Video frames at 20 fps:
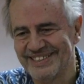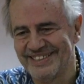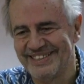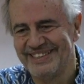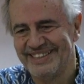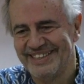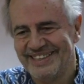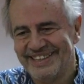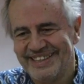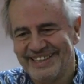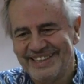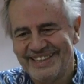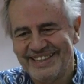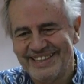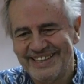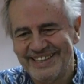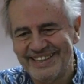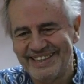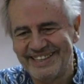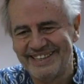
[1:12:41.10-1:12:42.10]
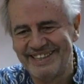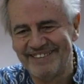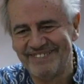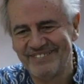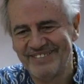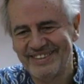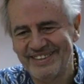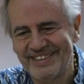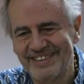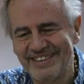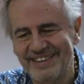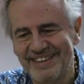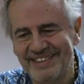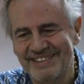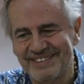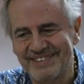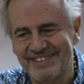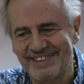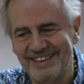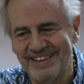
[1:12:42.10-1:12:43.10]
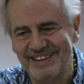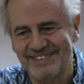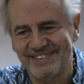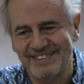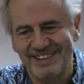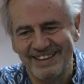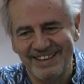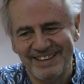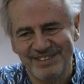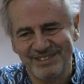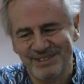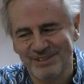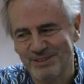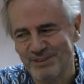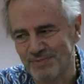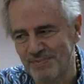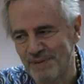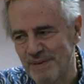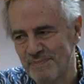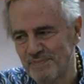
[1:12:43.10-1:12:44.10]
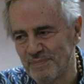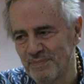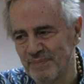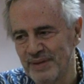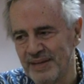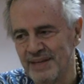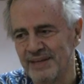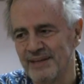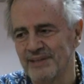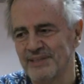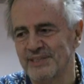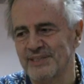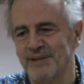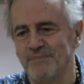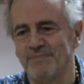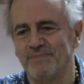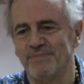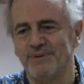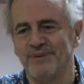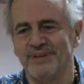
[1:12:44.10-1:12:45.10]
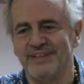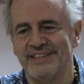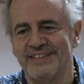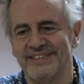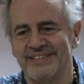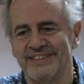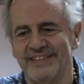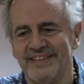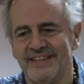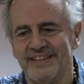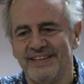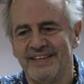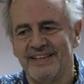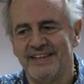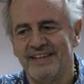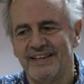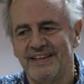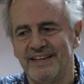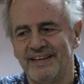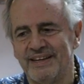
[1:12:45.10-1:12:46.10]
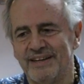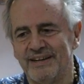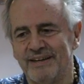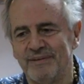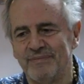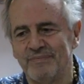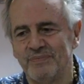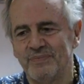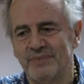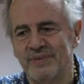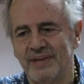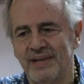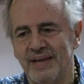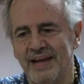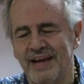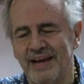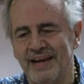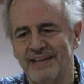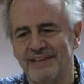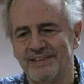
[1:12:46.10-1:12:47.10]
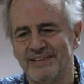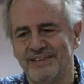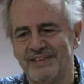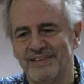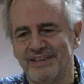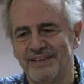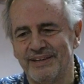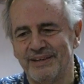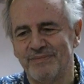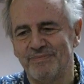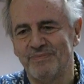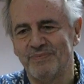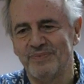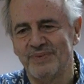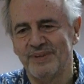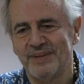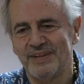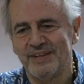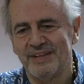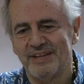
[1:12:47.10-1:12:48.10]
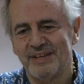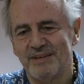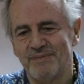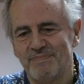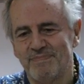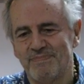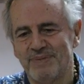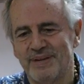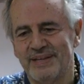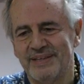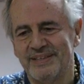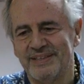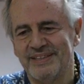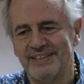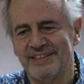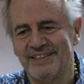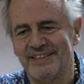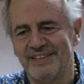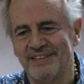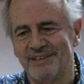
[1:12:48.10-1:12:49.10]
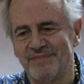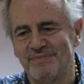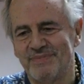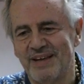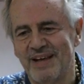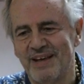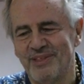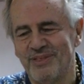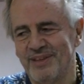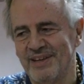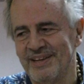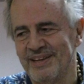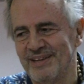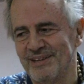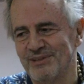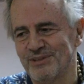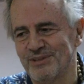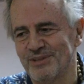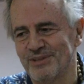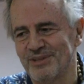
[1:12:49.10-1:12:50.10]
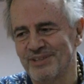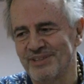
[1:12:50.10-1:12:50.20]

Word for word: uh, uh, it, it it swept me in at some point, um, and um, but um, I think it's